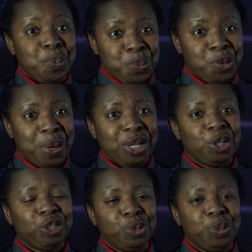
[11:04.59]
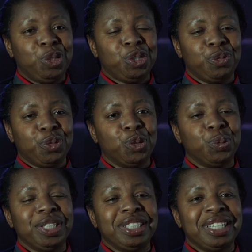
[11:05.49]
put my contribution
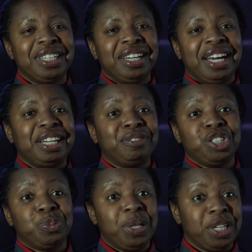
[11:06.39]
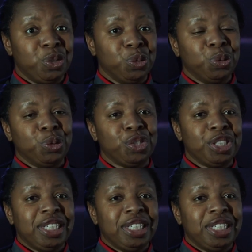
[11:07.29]
forward, and I've just been ignored.